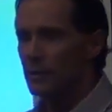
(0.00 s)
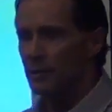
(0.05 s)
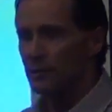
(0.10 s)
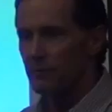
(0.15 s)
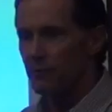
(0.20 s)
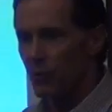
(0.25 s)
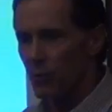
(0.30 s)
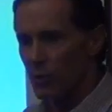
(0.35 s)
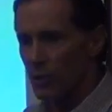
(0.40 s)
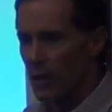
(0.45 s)
a
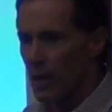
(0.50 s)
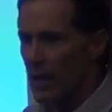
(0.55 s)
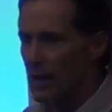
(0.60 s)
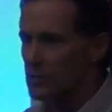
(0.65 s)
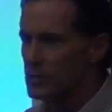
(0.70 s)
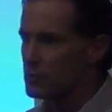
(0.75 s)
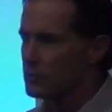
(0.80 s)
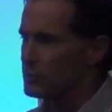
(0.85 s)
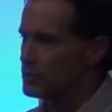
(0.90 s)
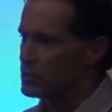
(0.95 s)

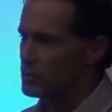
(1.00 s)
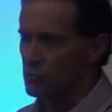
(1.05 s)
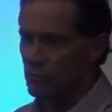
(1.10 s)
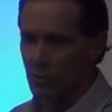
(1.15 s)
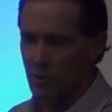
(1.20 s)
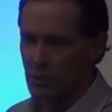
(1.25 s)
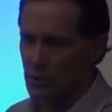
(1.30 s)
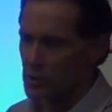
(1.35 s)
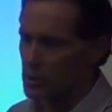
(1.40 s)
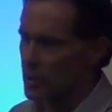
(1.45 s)
forecast, which is
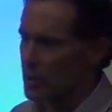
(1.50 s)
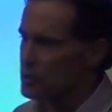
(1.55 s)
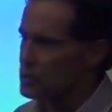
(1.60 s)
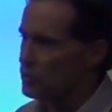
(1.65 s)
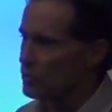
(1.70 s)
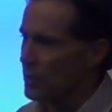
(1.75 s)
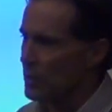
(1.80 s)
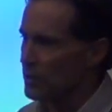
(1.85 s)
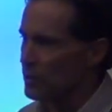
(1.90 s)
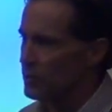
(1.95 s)
really the
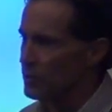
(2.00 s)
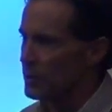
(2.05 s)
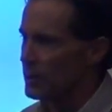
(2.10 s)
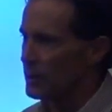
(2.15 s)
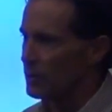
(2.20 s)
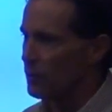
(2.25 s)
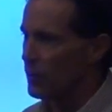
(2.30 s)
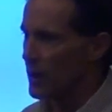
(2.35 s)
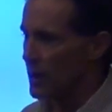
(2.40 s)
scheduled weather, in a